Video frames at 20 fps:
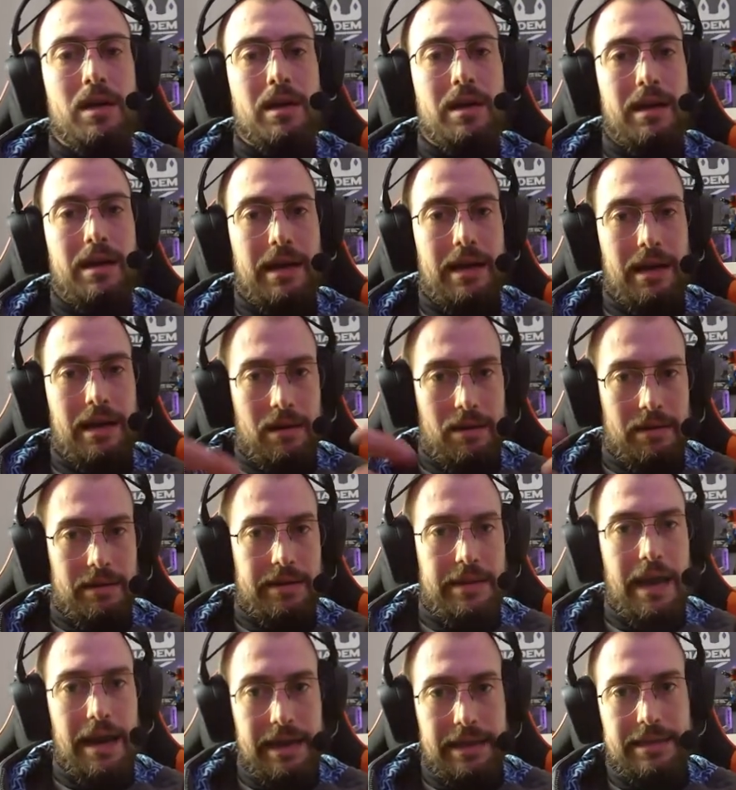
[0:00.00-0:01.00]
And I'll
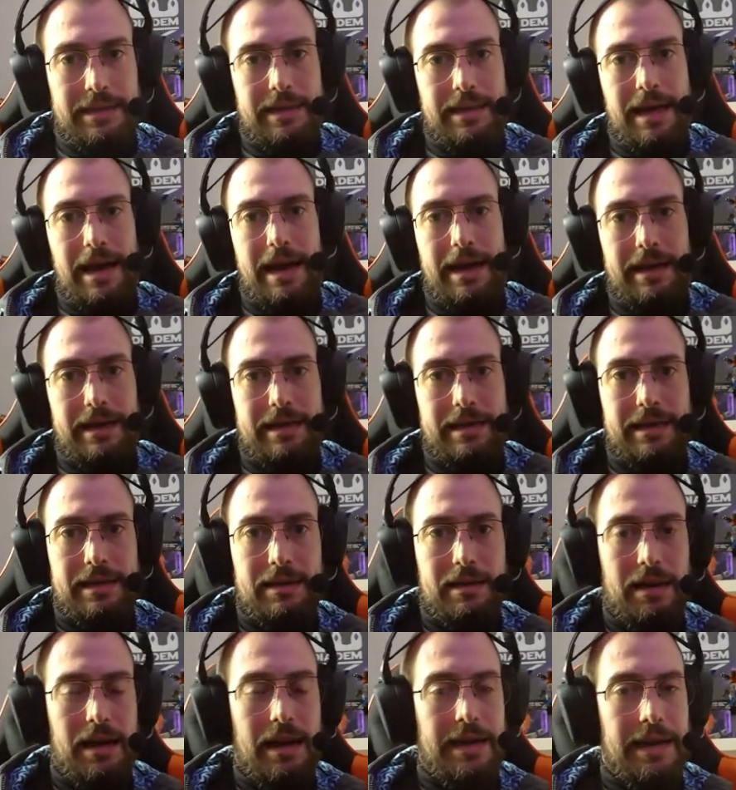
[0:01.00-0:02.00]
get into that
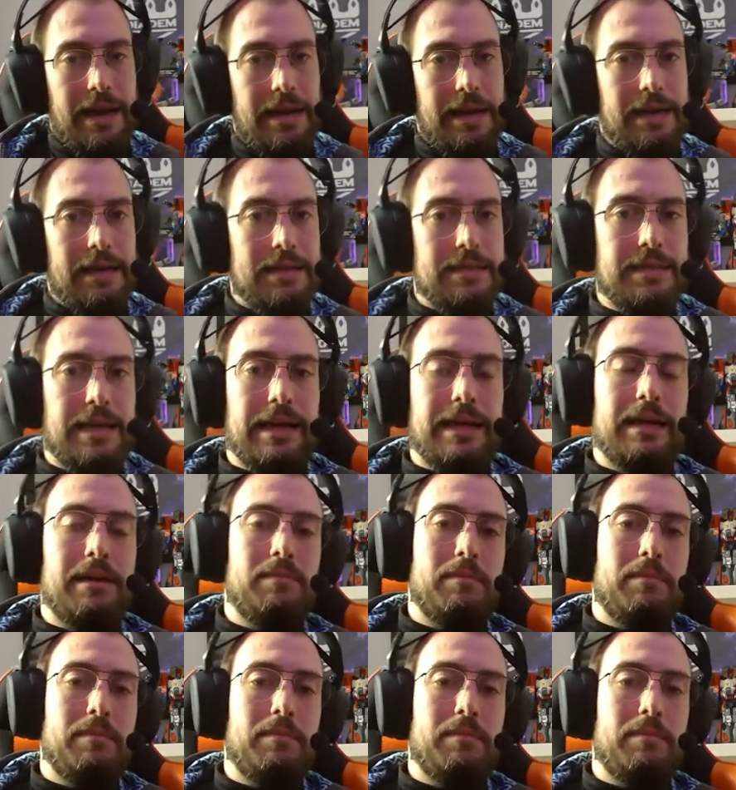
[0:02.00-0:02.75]
again in a second.